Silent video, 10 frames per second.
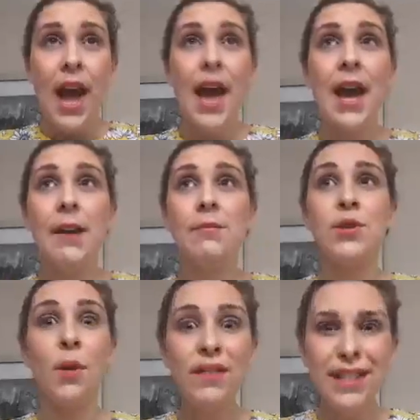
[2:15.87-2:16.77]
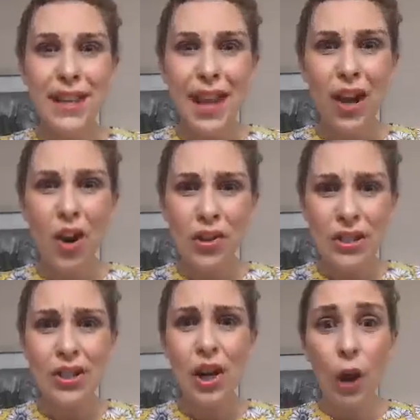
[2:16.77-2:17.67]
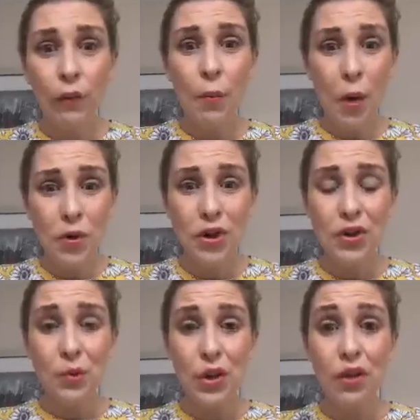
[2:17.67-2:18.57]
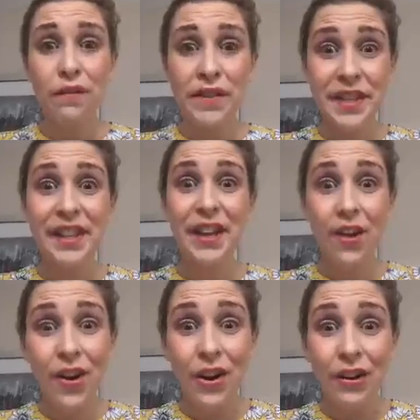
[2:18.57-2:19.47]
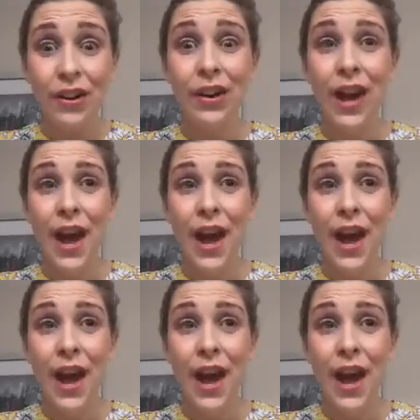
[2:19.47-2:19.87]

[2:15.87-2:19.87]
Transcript: So obviously that causes a lot of emotions when you're physically hurt.